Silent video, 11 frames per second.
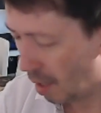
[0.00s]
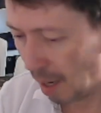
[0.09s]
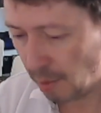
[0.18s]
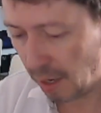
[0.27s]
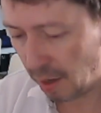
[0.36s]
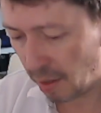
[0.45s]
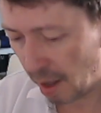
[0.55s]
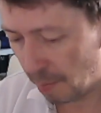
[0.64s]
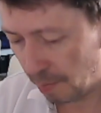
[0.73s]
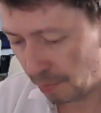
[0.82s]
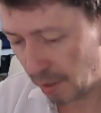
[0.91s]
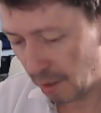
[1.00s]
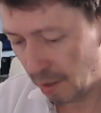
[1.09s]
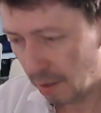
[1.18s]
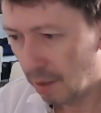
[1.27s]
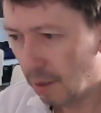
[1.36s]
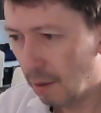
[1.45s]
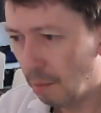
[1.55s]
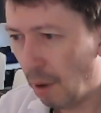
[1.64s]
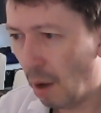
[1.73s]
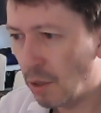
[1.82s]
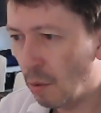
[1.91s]
I'm nearly there,
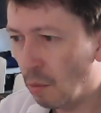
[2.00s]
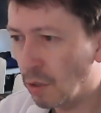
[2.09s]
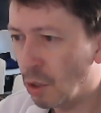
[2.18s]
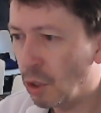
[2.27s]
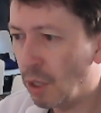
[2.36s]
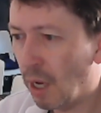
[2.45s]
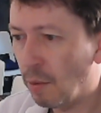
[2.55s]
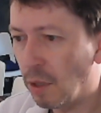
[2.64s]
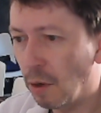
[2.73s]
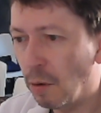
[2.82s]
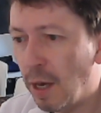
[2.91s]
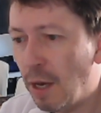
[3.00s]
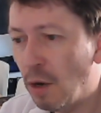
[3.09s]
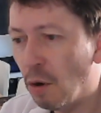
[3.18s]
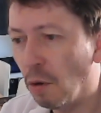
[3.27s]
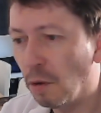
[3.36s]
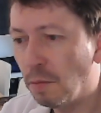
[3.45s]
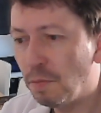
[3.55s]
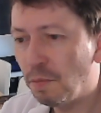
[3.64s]
but I do want to share with you Egor.